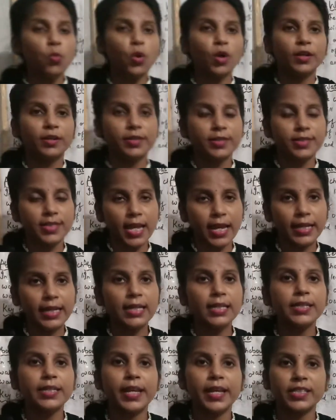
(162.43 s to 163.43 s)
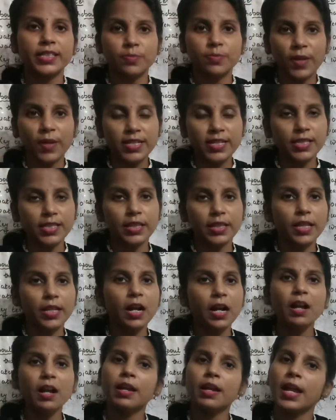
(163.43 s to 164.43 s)
water cycle takes place in
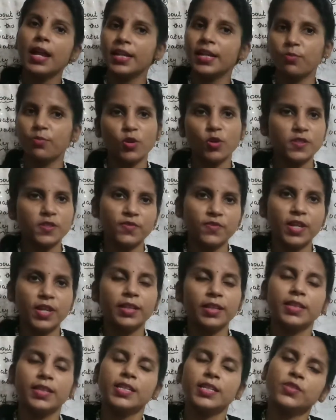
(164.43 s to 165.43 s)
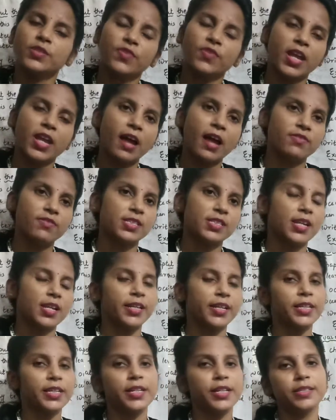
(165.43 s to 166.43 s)
the atmosphere. This we have
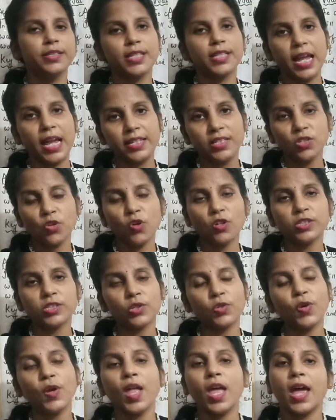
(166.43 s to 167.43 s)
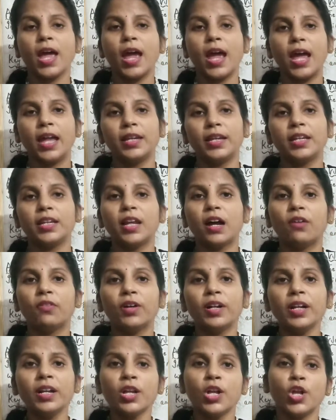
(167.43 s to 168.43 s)
studied in science also and in
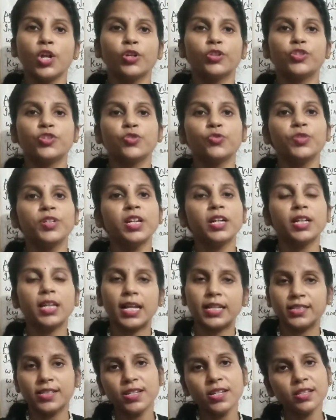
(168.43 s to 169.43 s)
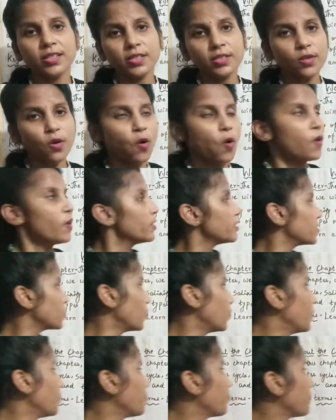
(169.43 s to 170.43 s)
our junior classes also.